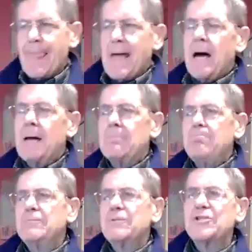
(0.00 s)

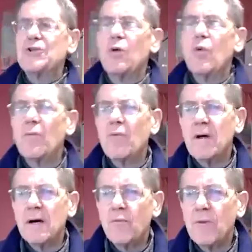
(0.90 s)

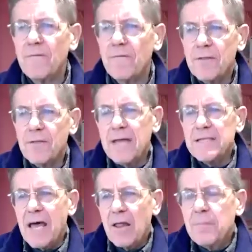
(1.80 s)
The
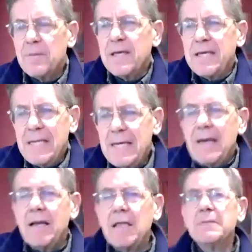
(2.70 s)
key
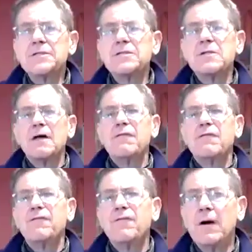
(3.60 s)
elements of
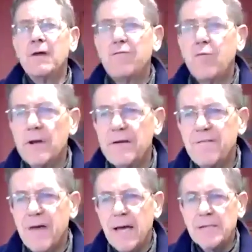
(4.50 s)
a 4-day
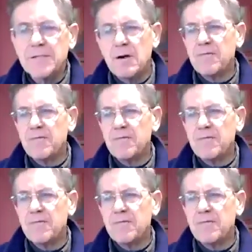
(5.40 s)
fast are,